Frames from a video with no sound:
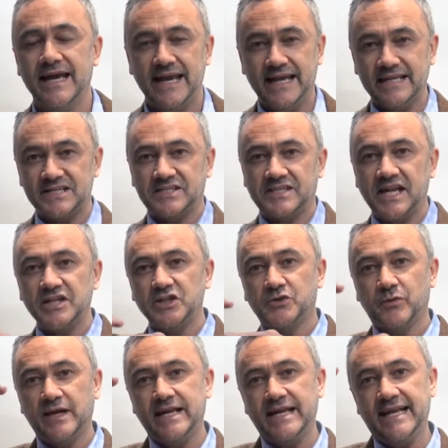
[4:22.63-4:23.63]
it sends
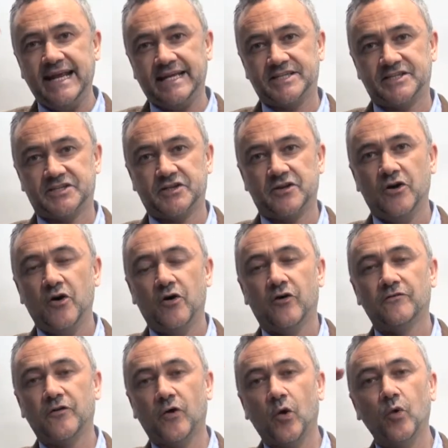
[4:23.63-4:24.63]
you a list
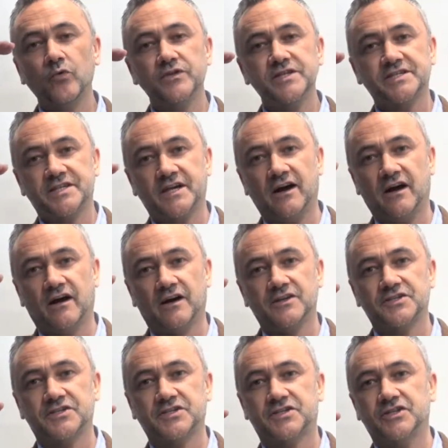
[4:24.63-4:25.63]
of all the
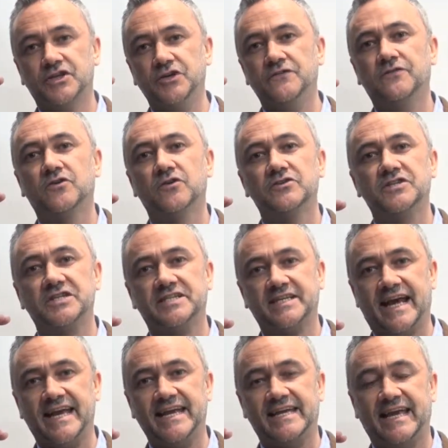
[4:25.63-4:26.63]
tasks you've got to
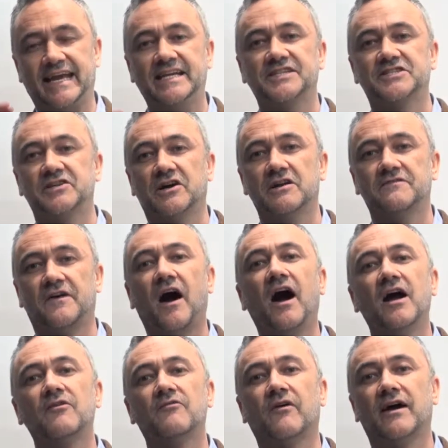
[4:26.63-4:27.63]
take inside of
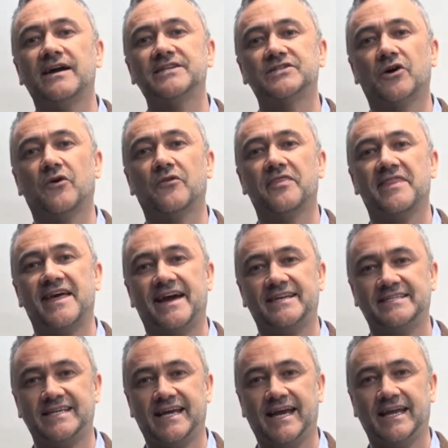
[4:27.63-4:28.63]
Highrise on
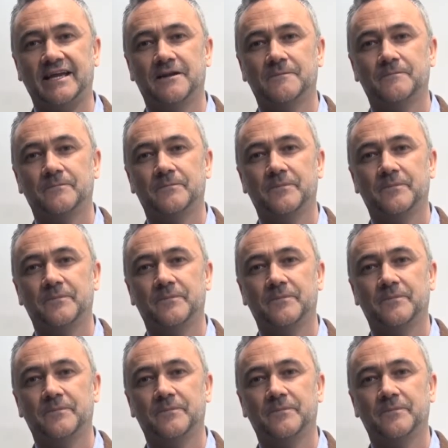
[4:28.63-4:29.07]
that day.